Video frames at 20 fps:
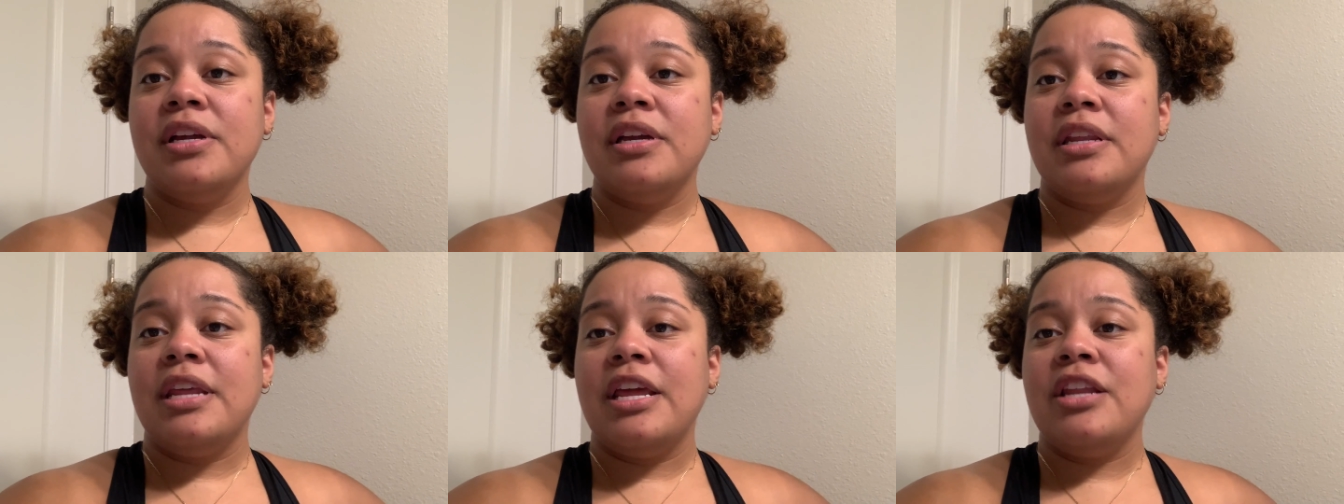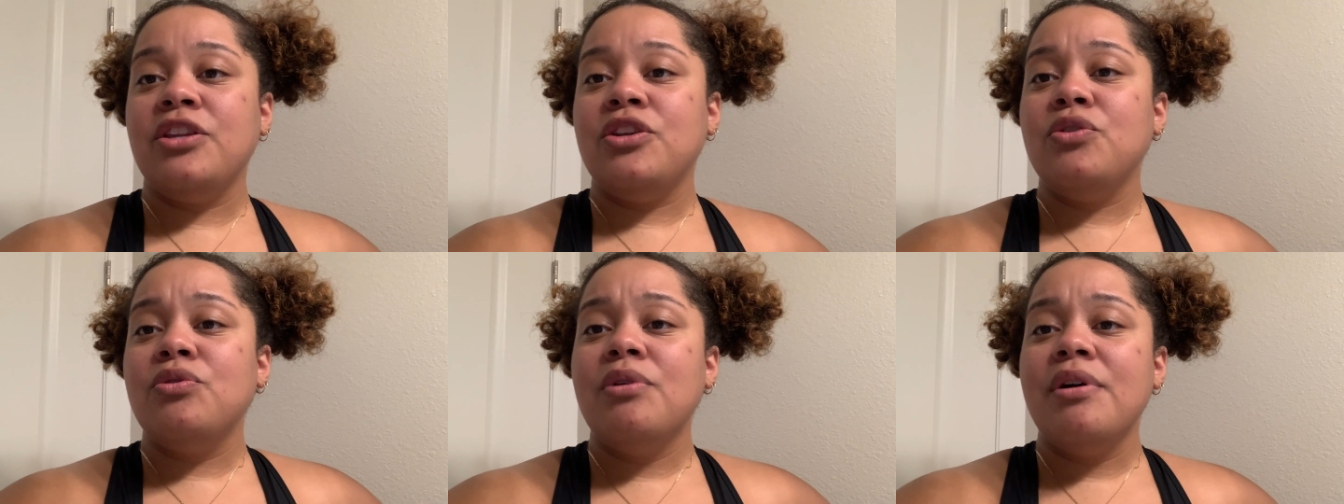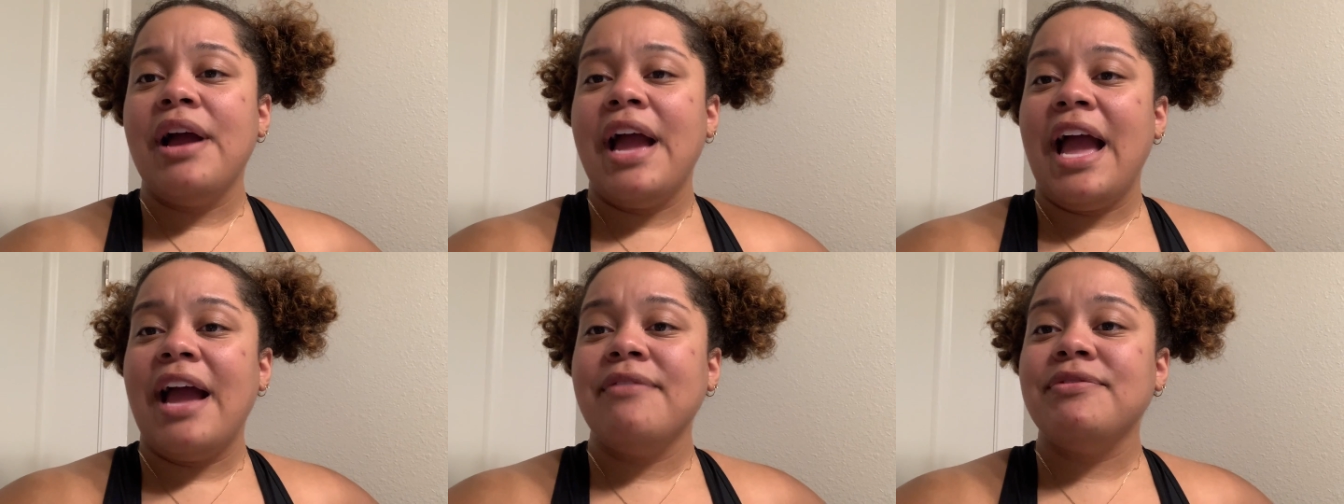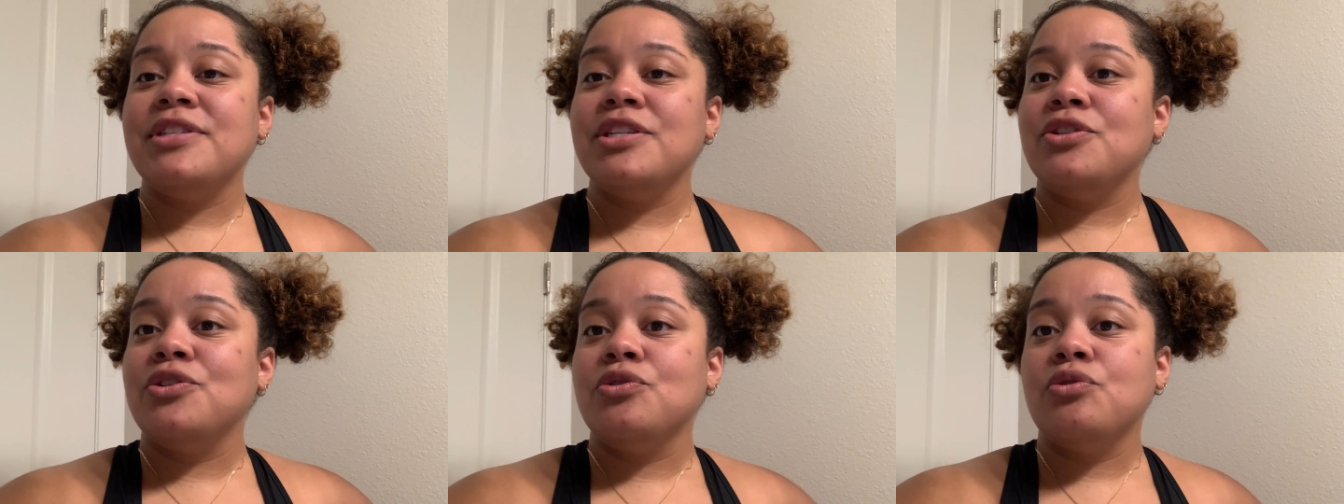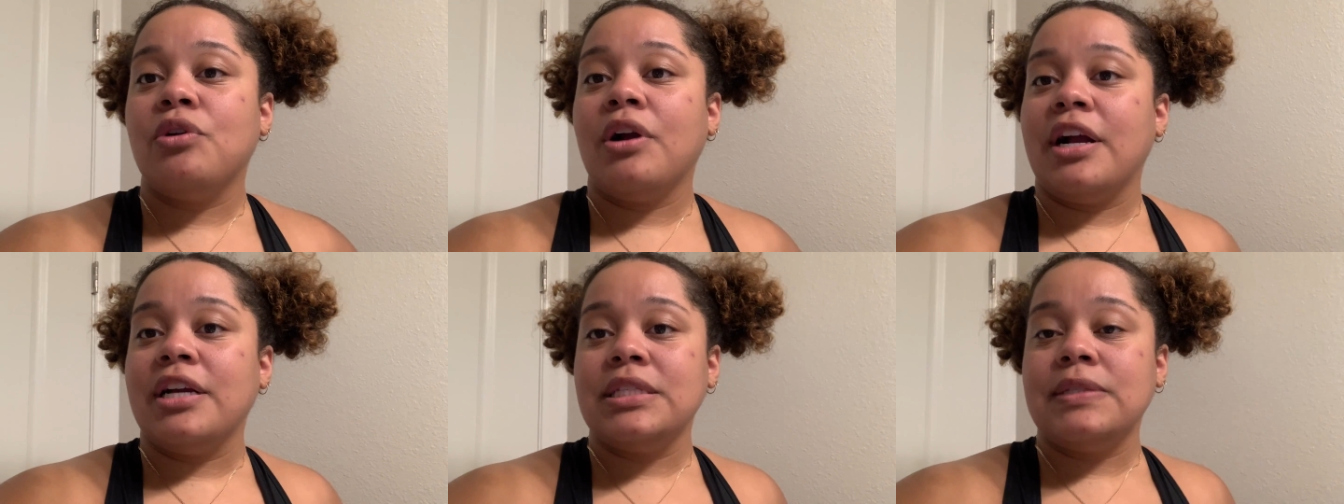and you don't have to do
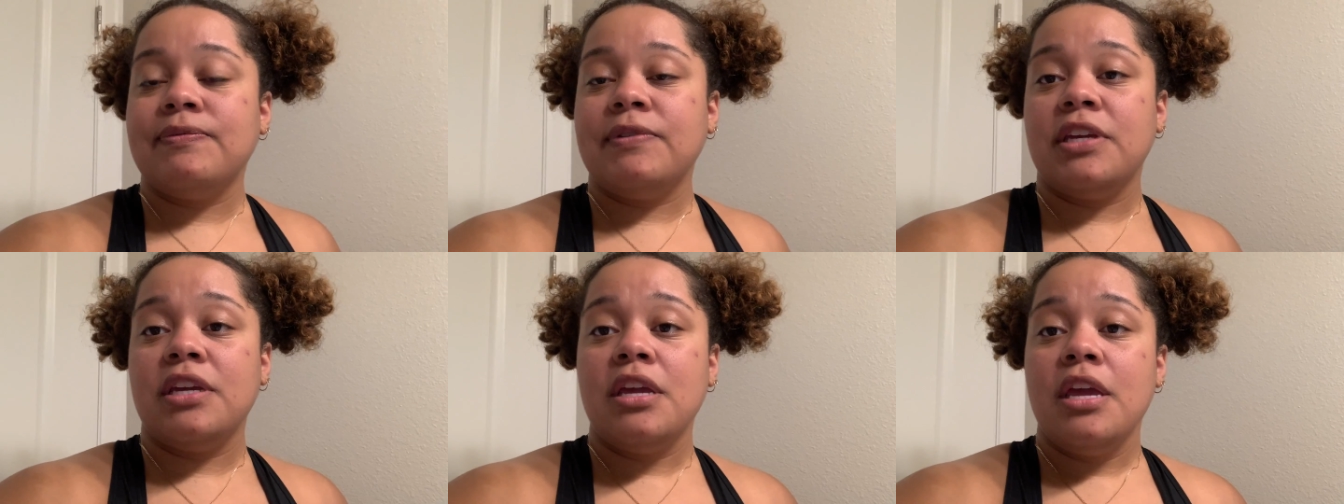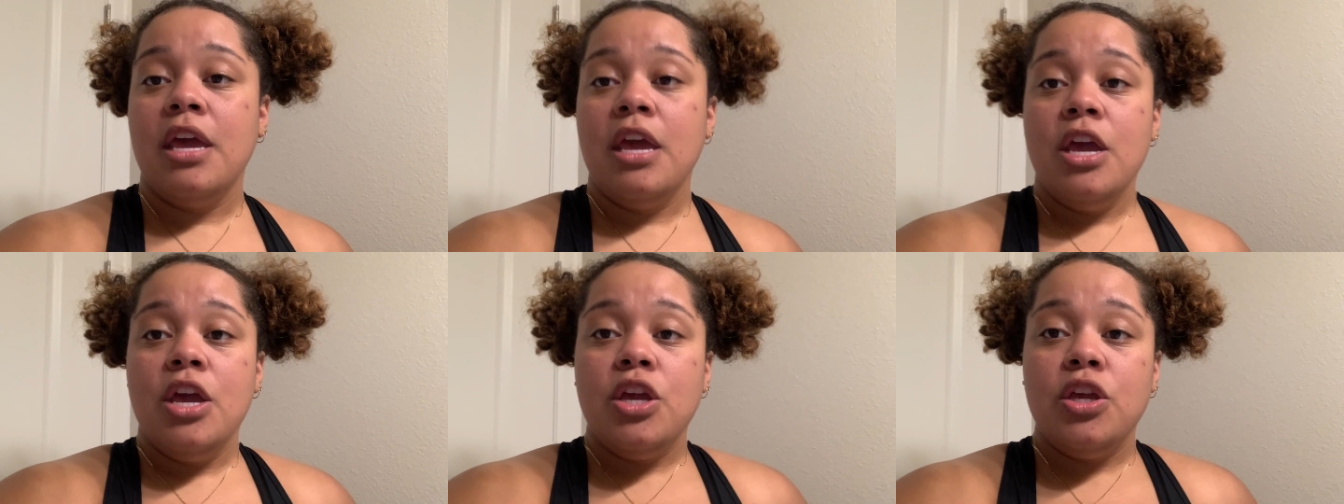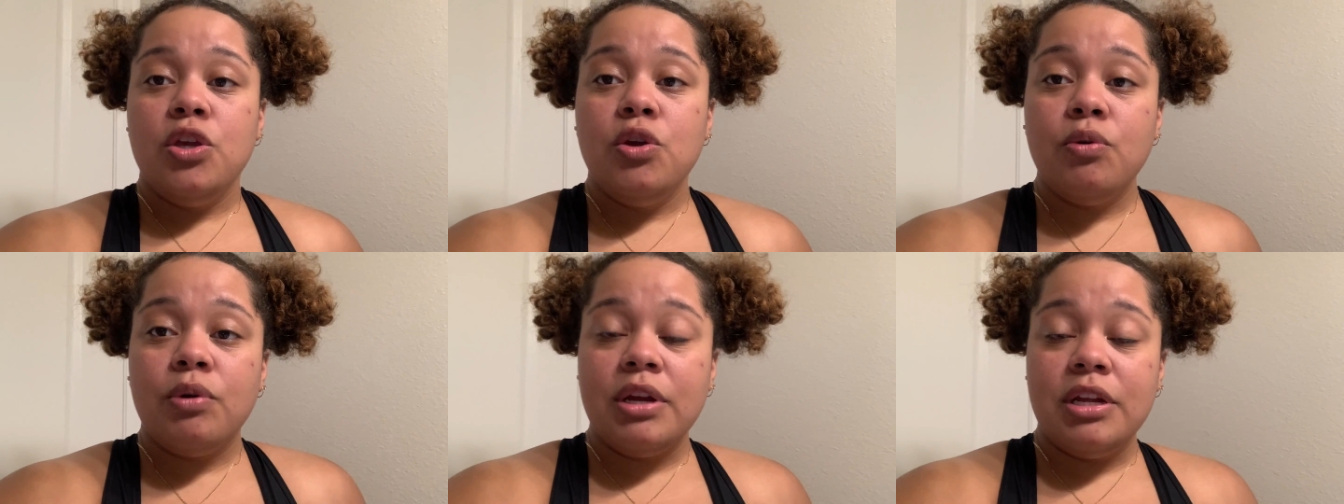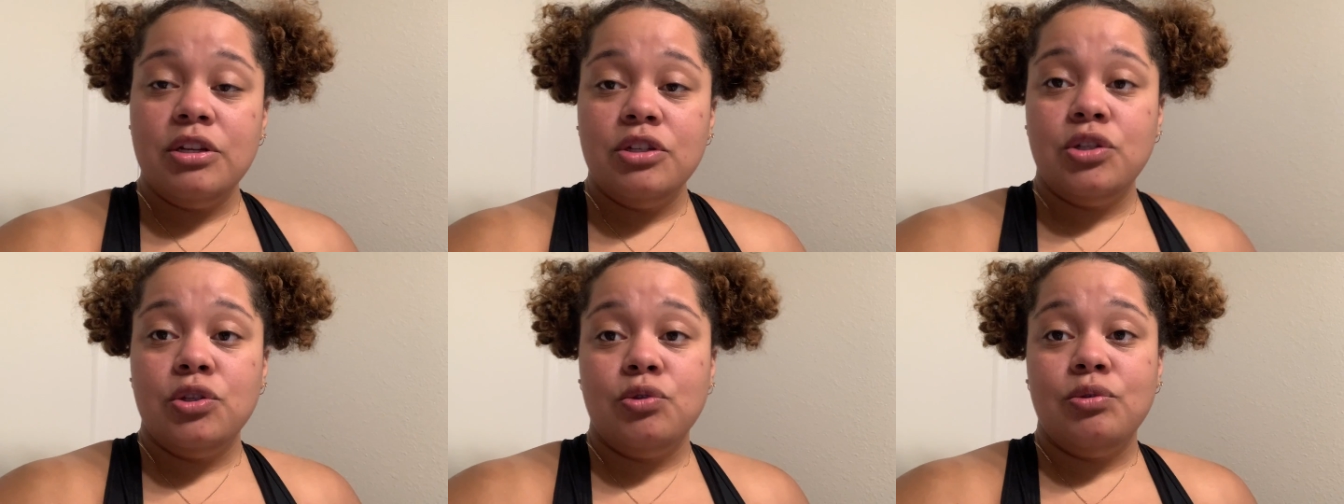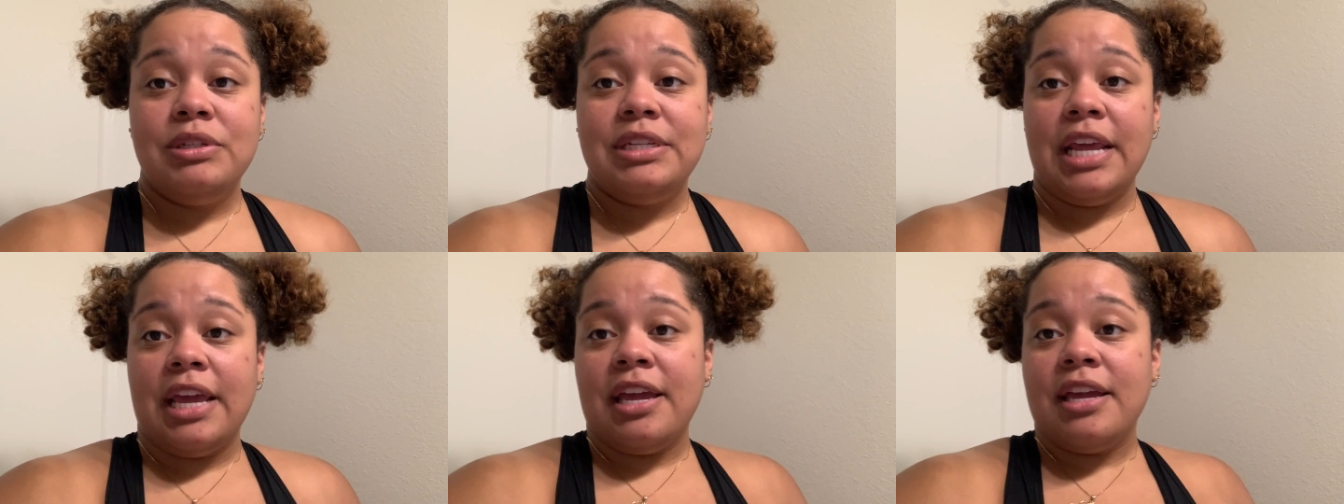CrossFit. You can do
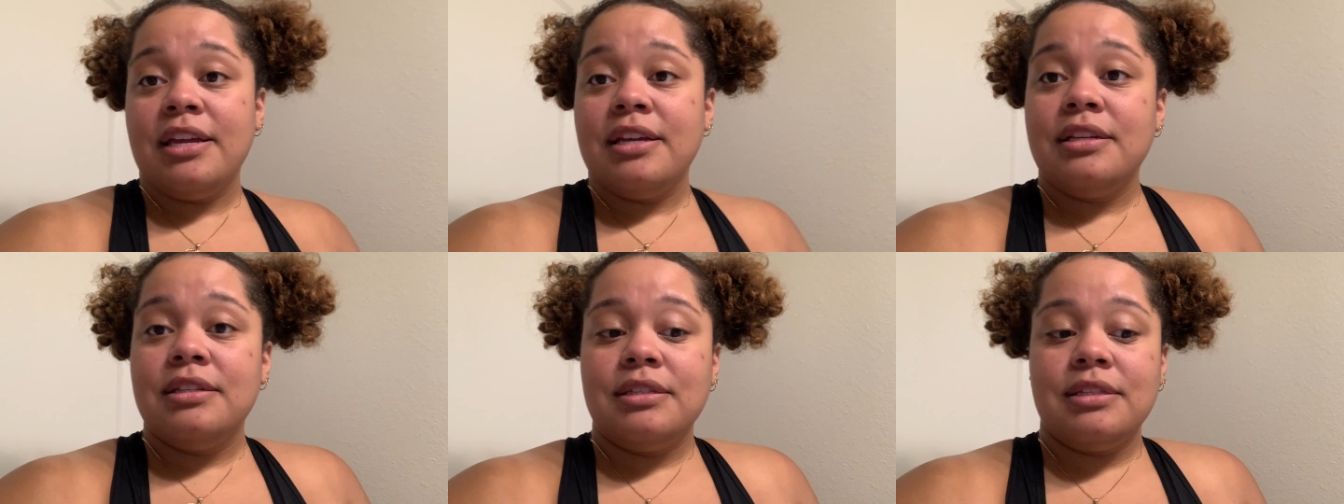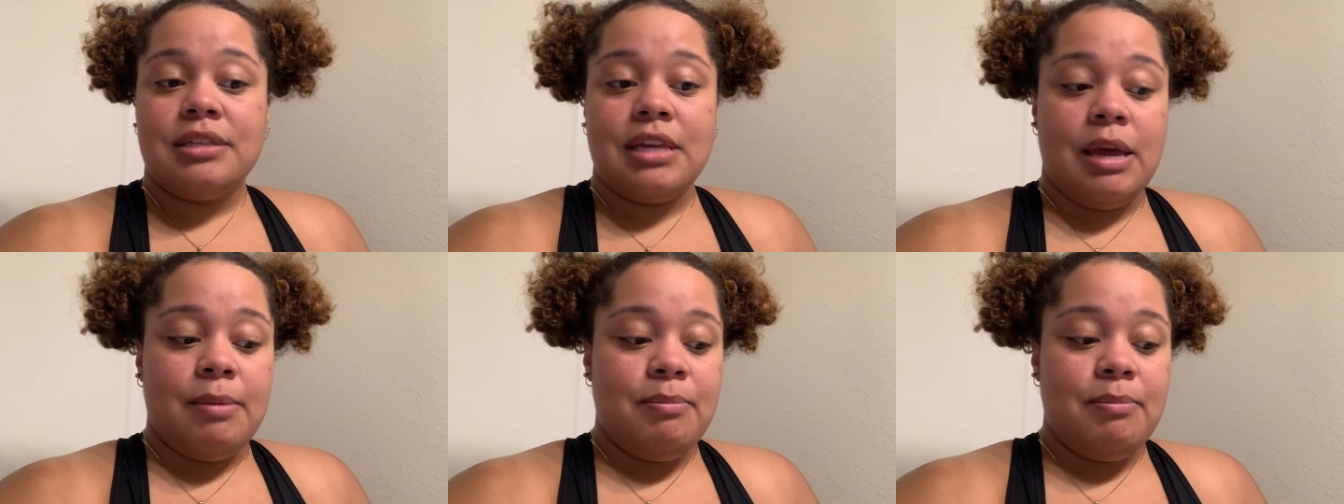dance. I